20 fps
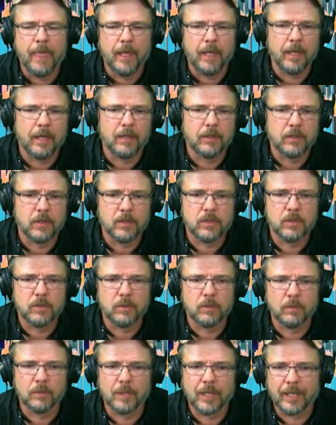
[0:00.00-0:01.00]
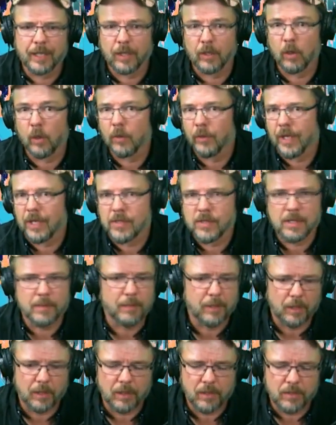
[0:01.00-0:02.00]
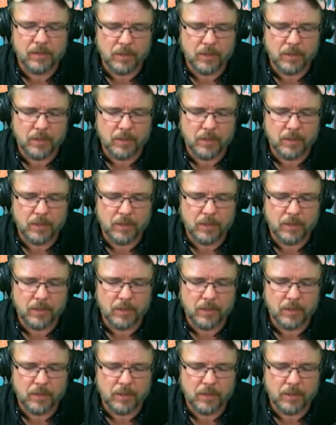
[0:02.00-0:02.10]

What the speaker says: and just do like an all-day seminar.